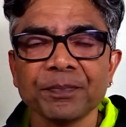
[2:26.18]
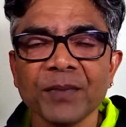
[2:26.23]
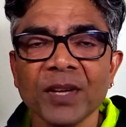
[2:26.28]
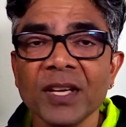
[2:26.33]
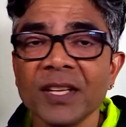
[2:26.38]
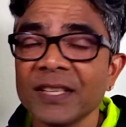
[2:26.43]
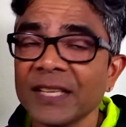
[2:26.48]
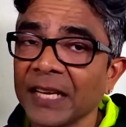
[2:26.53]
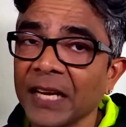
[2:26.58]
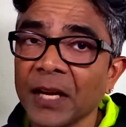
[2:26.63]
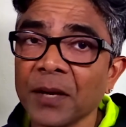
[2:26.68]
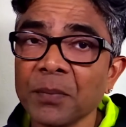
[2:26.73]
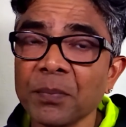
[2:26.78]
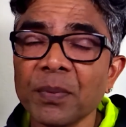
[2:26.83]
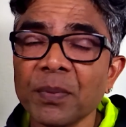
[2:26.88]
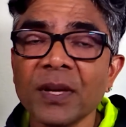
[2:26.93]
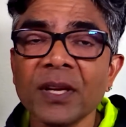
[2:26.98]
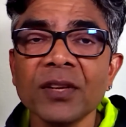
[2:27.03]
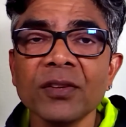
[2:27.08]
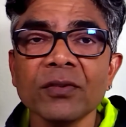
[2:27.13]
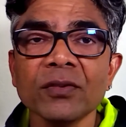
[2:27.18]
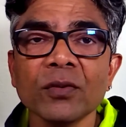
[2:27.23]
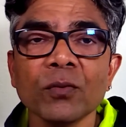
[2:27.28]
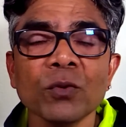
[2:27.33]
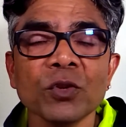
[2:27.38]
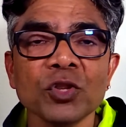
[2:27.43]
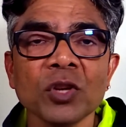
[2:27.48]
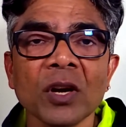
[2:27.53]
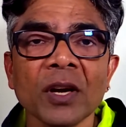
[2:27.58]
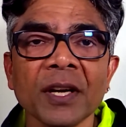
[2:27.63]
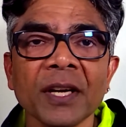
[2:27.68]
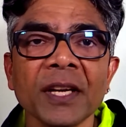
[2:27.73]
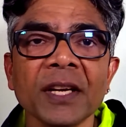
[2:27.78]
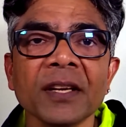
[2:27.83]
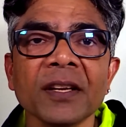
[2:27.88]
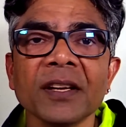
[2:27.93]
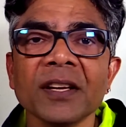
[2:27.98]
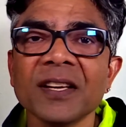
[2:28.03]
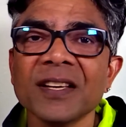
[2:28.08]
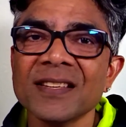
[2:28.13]
The companies which are in
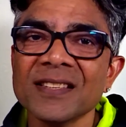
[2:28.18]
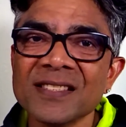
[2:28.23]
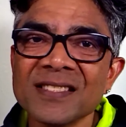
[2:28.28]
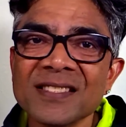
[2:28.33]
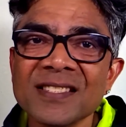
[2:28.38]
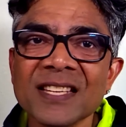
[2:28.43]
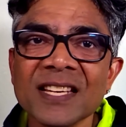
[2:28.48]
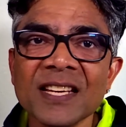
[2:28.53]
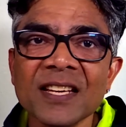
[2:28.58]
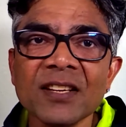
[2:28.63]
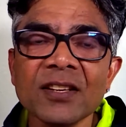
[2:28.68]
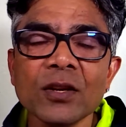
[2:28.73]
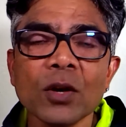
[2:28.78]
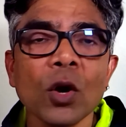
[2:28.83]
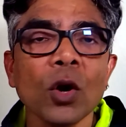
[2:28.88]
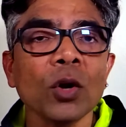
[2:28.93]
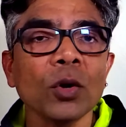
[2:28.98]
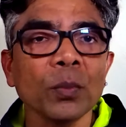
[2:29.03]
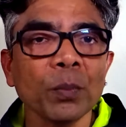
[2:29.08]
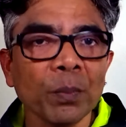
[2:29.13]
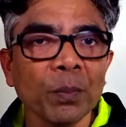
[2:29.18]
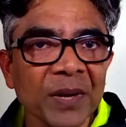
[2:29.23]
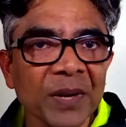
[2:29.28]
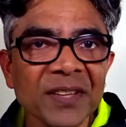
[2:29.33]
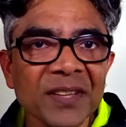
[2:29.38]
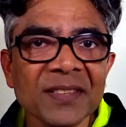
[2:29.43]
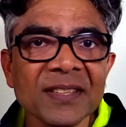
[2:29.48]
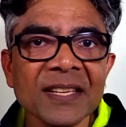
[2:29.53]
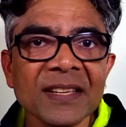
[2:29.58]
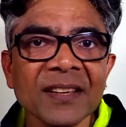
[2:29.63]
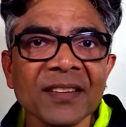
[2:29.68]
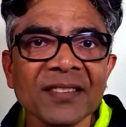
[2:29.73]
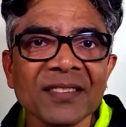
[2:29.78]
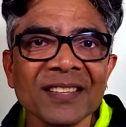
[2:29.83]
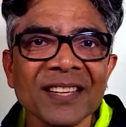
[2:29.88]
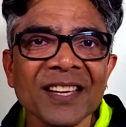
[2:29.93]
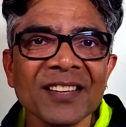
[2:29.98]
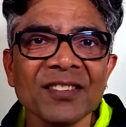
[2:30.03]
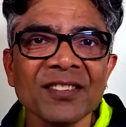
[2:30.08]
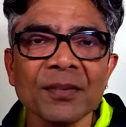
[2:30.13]
seed or pre-seed
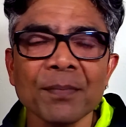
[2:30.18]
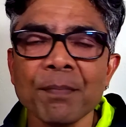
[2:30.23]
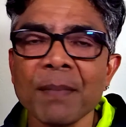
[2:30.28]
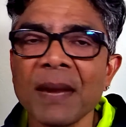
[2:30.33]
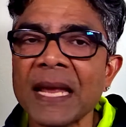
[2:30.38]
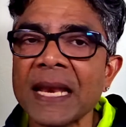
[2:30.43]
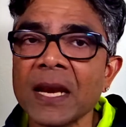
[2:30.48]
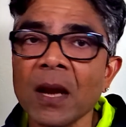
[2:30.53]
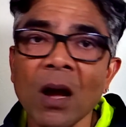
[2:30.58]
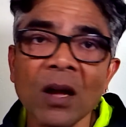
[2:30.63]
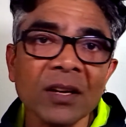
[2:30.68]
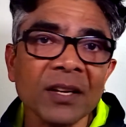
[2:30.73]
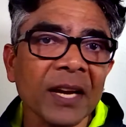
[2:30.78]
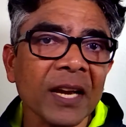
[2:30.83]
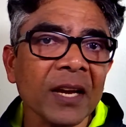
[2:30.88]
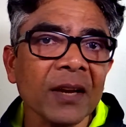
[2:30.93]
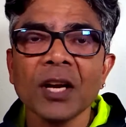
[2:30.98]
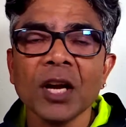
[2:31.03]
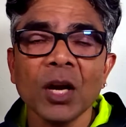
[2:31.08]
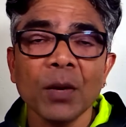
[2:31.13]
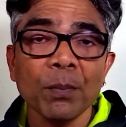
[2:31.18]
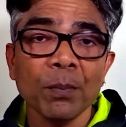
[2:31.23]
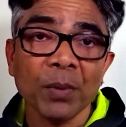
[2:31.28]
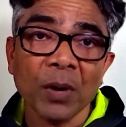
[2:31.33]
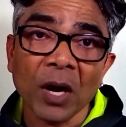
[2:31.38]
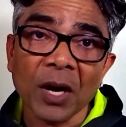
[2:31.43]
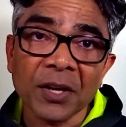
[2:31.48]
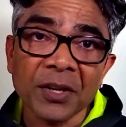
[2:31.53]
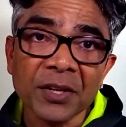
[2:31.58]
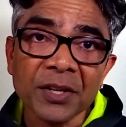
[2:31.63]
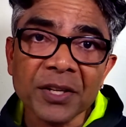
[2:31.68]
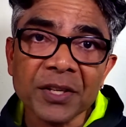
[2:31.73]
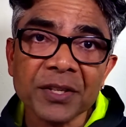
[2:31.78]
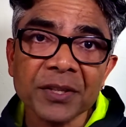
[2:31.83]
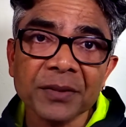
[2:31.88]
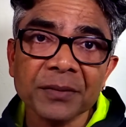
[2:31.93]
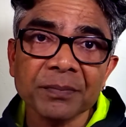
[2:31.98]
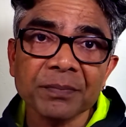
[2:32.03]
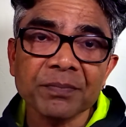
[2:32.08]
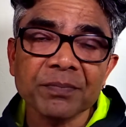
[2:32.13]
stage may not have product,
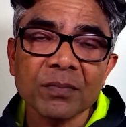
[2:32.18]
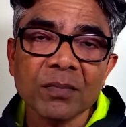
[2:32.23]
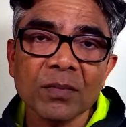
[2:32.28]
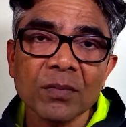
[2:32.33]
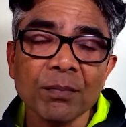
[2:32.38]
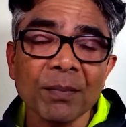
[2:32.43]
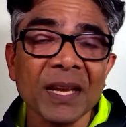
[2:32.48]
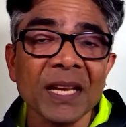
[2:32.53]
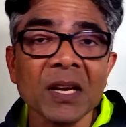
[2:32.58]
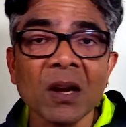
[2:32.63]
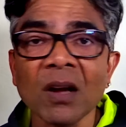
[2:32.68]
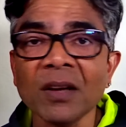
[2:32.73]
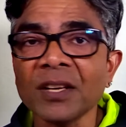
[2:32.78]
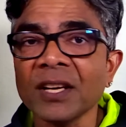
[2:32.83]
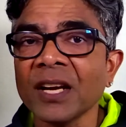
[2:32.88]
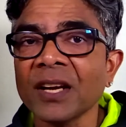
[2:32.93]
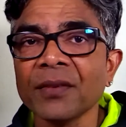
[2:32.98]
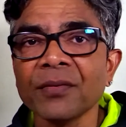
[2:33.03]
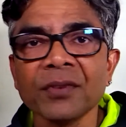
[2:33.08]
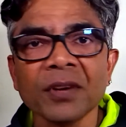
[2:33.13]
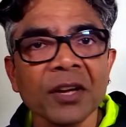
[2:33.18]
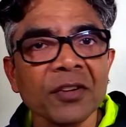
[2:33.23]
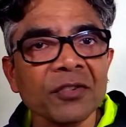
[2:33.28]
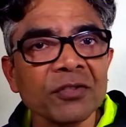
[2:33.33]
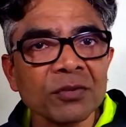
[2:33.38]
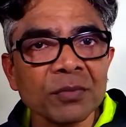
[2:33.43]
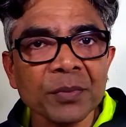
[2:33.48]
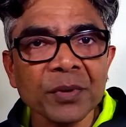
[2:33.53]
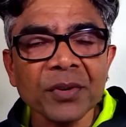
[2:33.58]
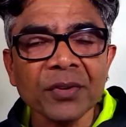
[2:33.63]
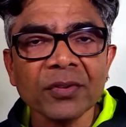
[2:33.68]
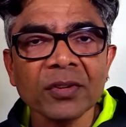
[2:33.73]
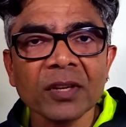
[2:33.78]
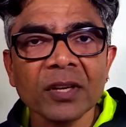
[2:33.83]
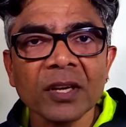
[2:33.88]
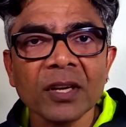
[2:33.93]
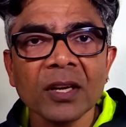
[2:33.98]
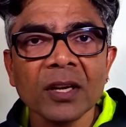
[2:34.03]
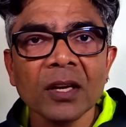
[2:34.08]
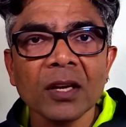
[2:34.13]
may not have customers,
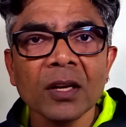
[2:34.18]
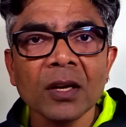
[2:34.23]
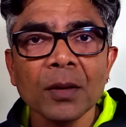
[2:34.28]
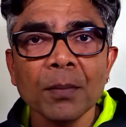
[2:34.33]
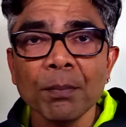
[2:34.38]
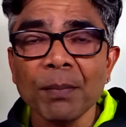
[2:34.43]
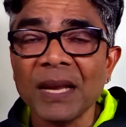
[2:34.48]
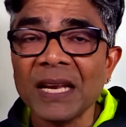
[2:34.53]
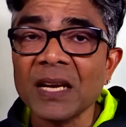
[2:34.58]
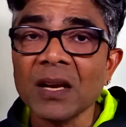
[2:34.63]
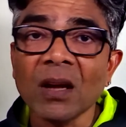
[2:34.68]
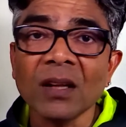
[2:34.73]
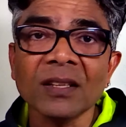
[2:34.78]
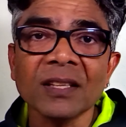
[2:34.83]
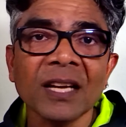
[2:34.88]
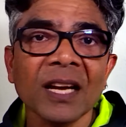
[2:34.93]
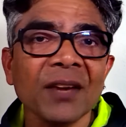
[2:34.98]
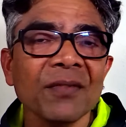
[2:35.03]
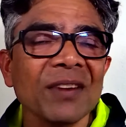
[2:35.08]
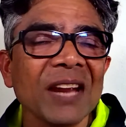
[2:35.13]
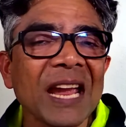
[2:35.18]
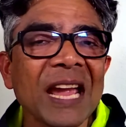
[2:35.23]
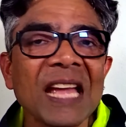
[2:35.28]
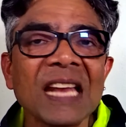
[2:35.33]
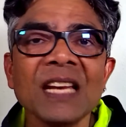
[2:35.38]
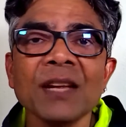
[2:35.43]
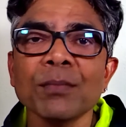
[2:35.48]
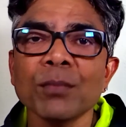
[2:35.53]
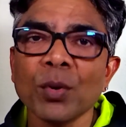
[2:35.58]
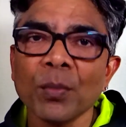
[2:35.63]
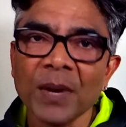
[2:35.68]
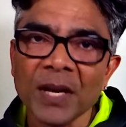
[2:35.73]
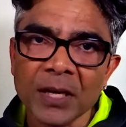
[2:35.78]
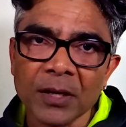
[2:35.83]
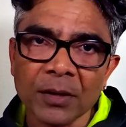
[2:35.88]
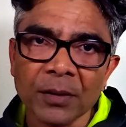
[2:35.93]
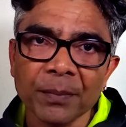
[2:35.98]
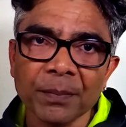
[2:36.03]
may not have any momentum.